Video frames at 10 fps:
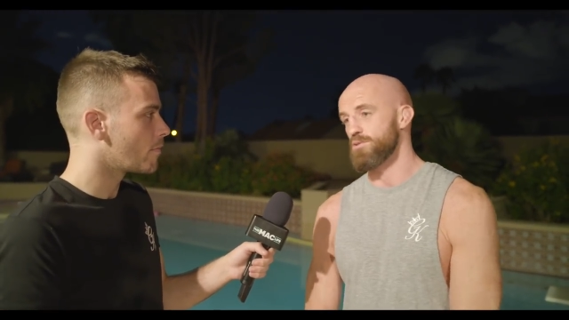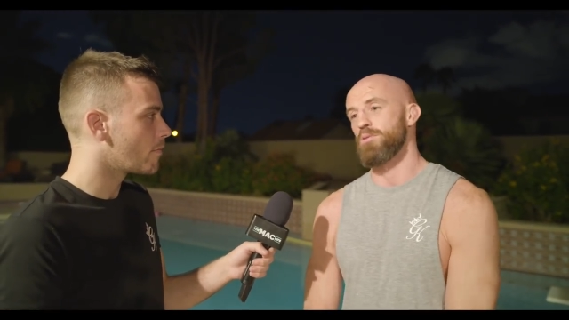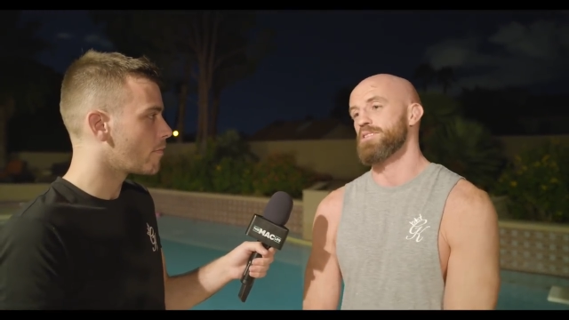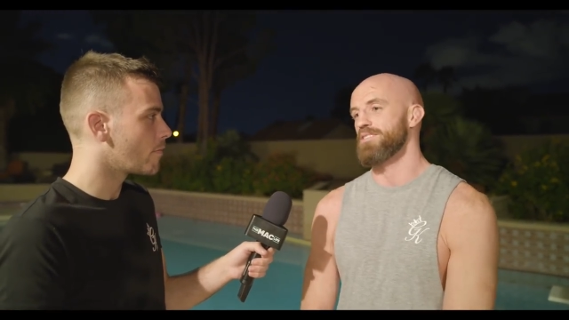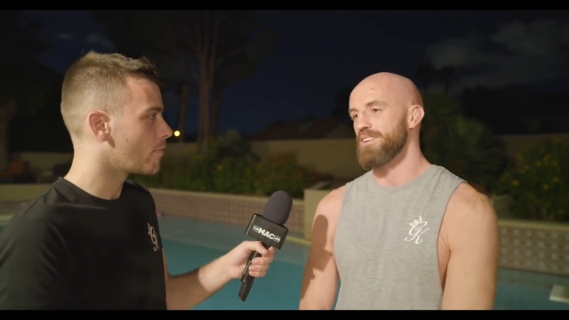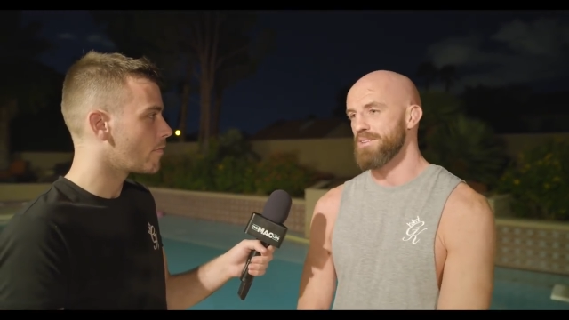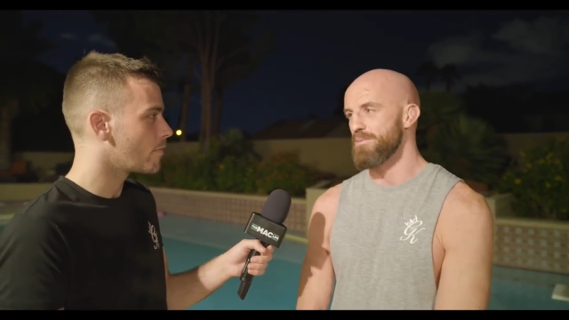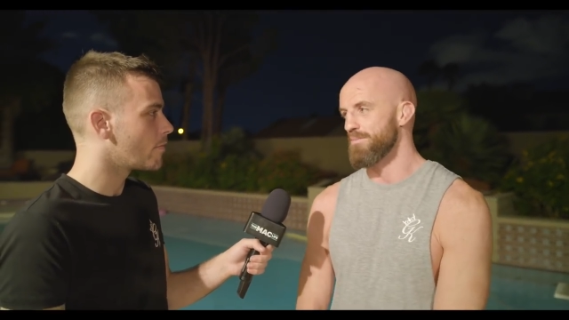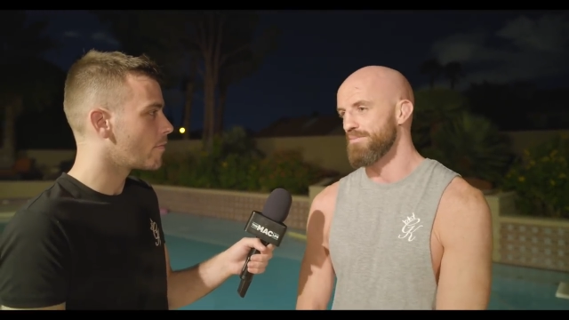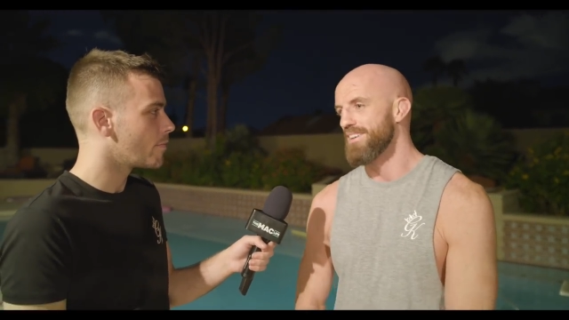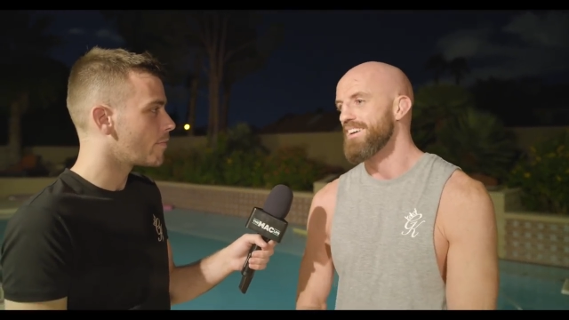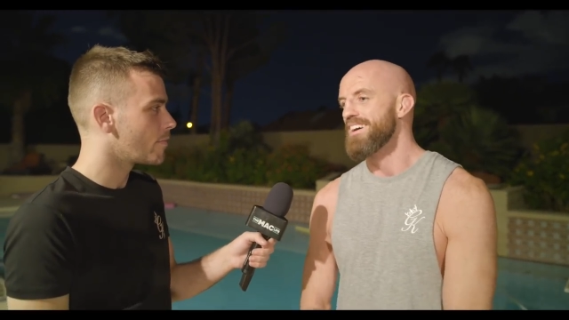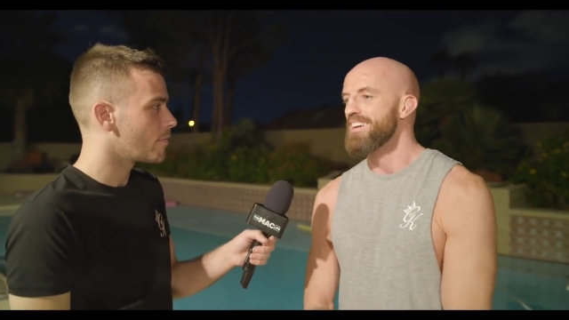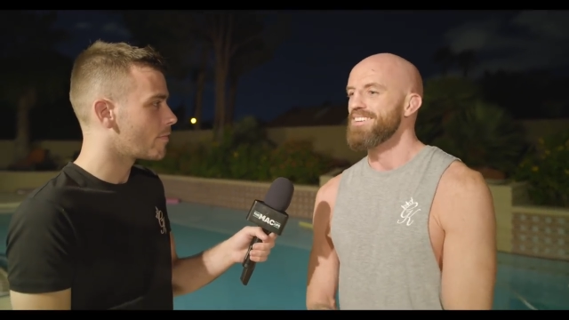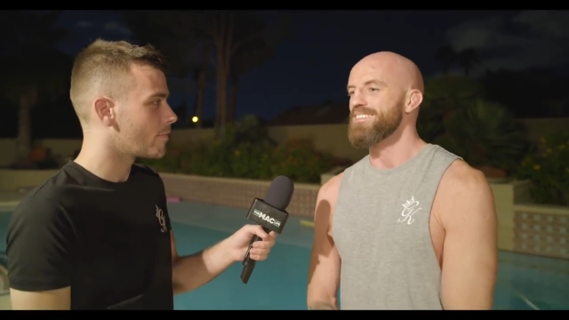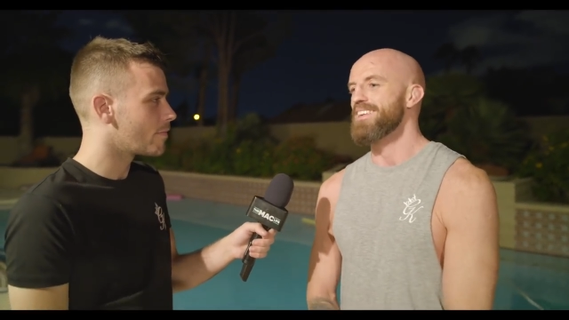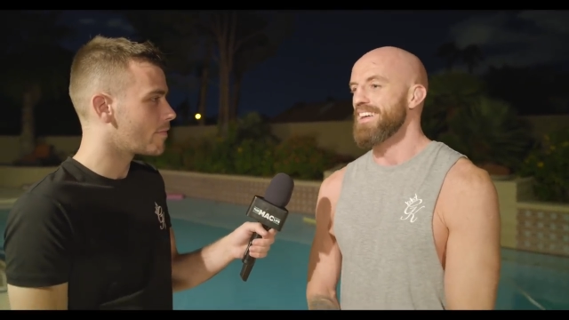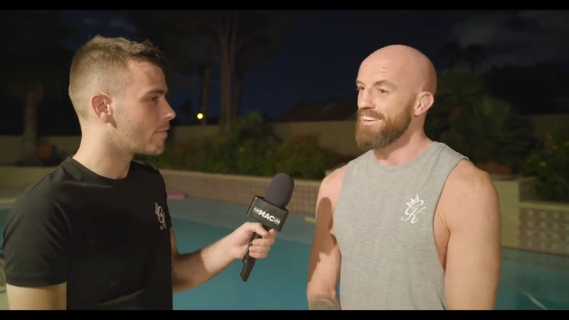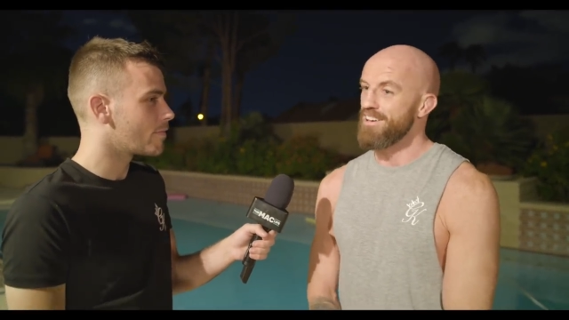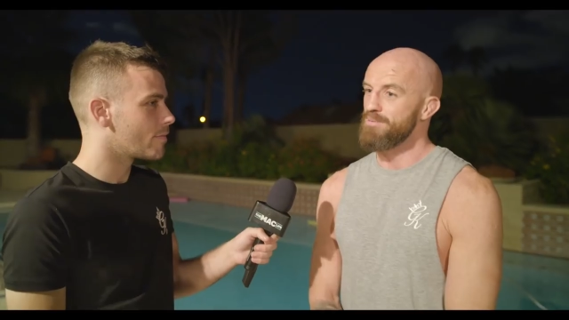Speaker 1: so excited about
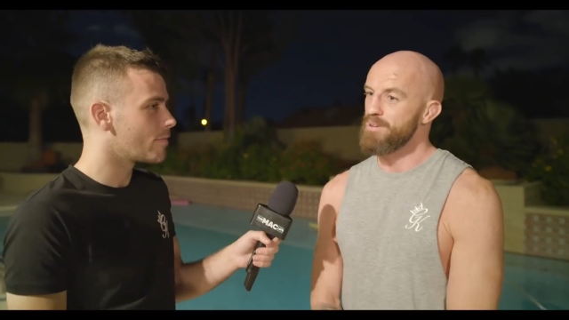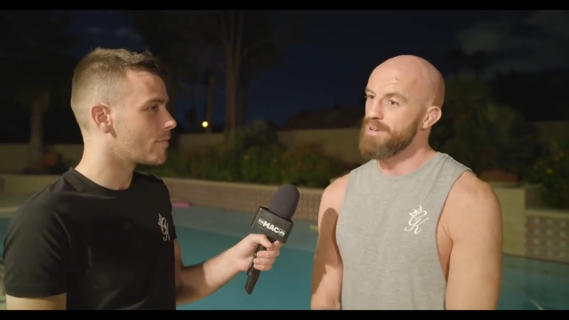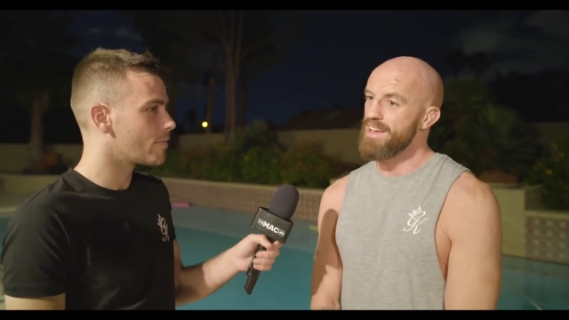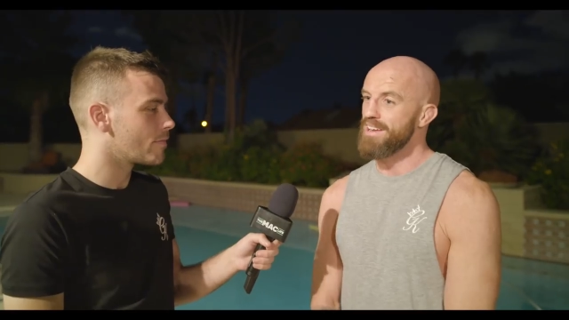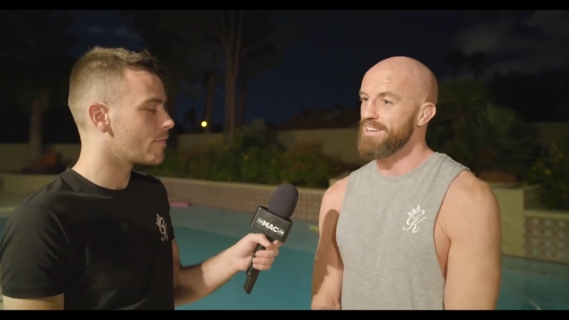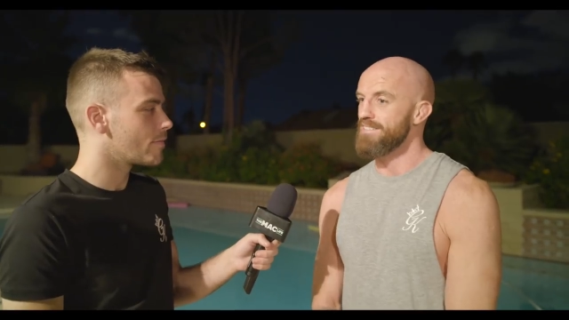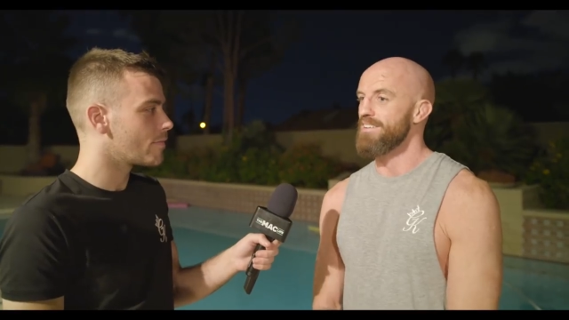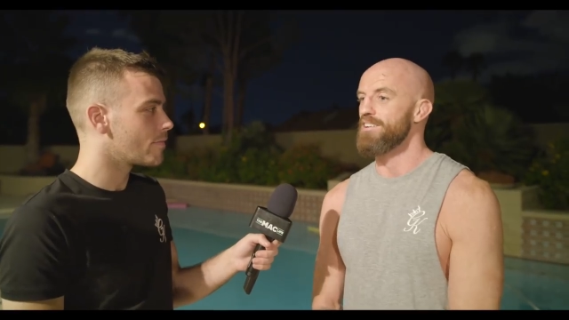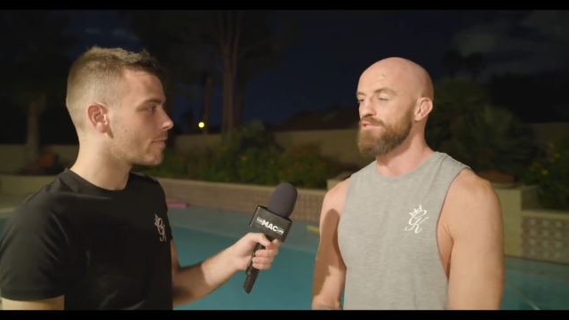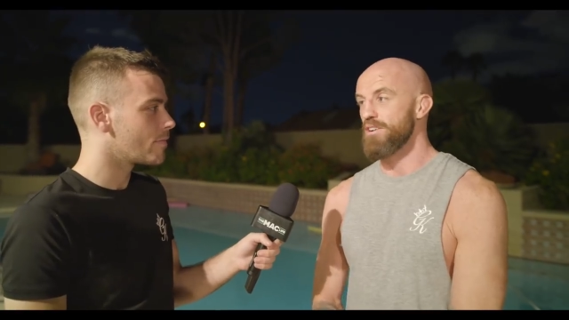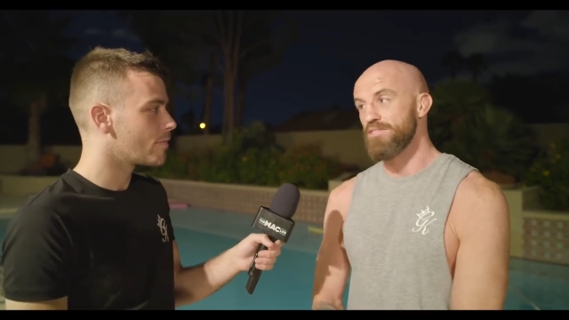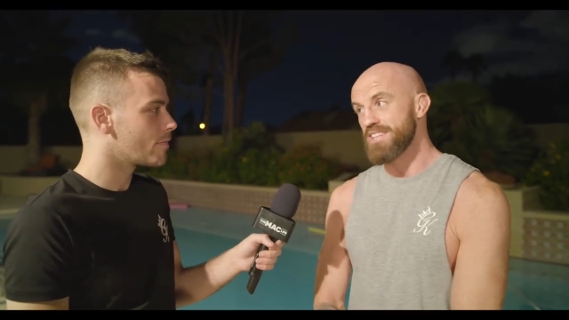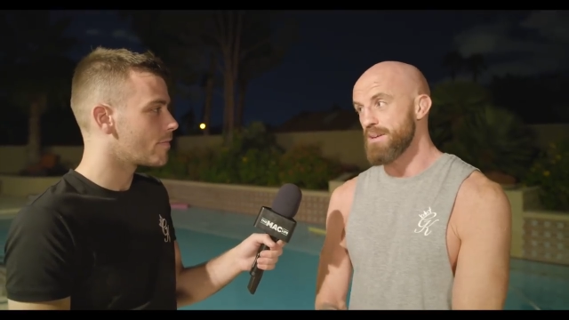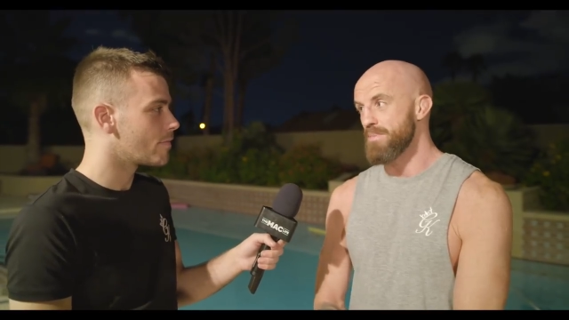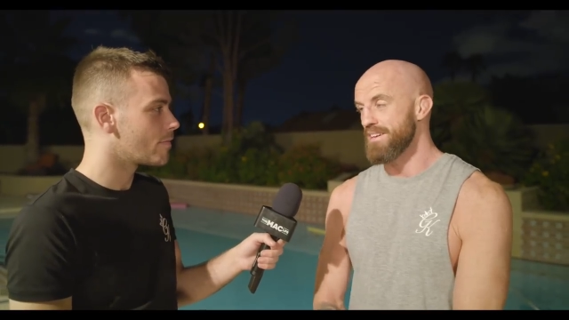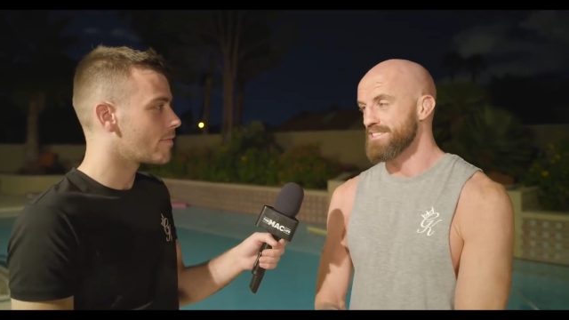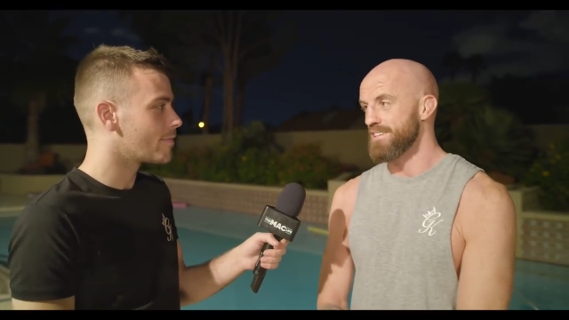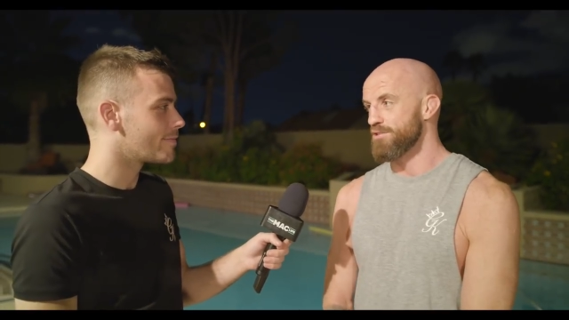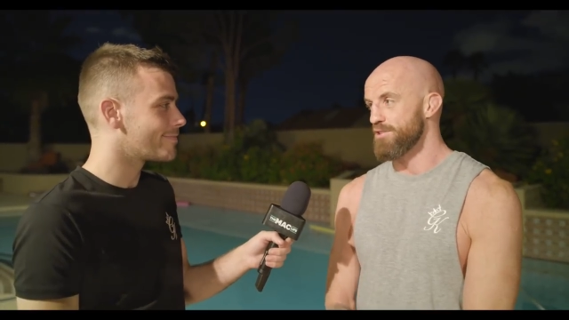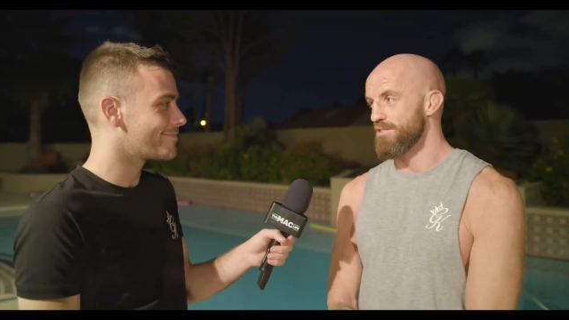getting out of my bed and, and driving 10 minutes
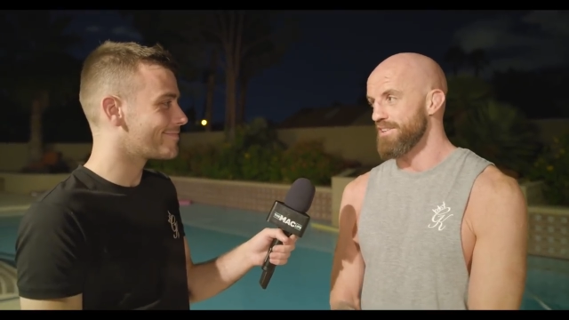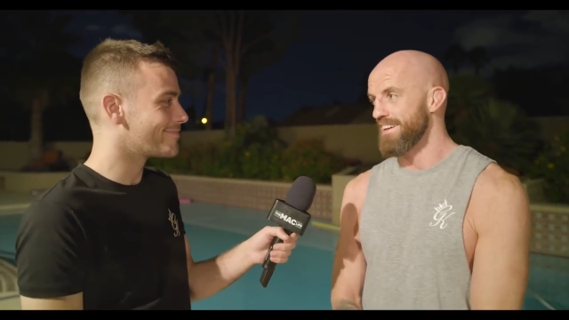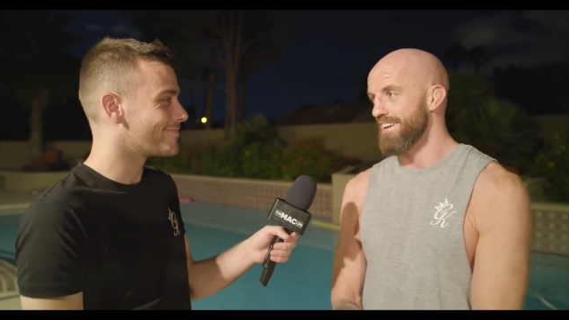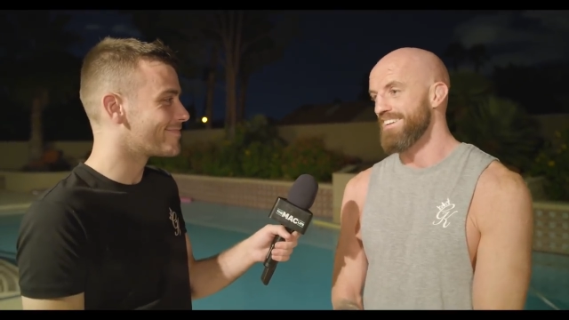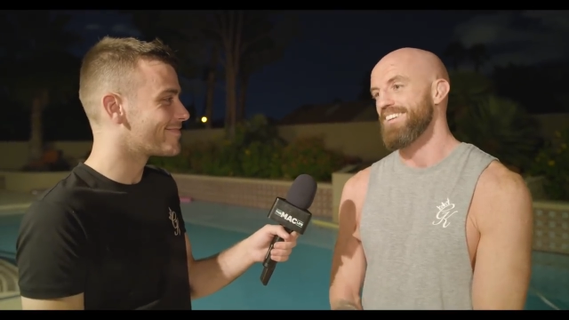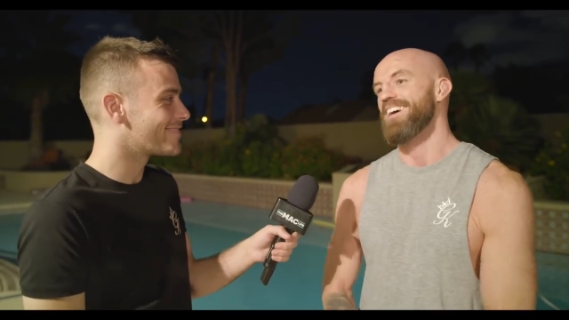to the 3Arena mm.